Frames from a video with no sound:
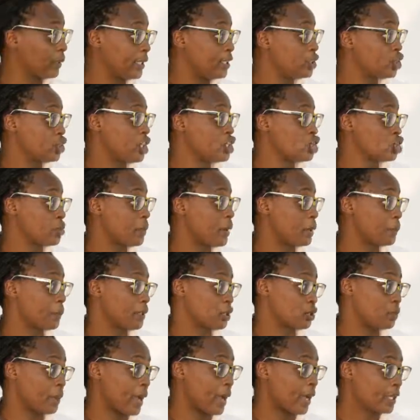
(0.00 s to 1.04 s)
really changed my
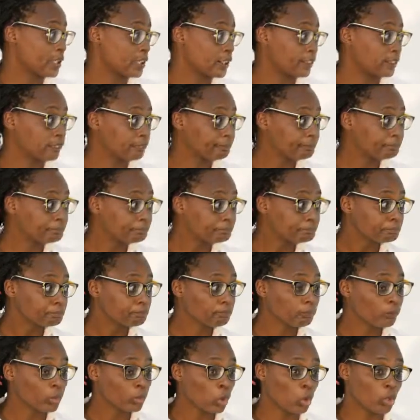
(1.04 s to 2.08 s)
perspective
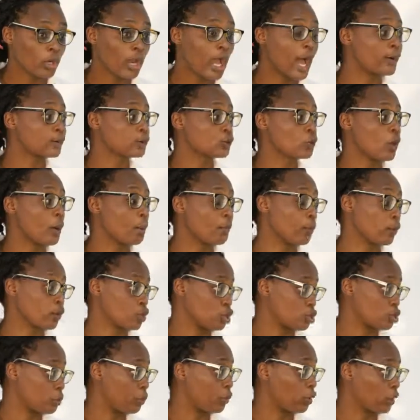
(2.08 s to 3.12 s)
on how to approach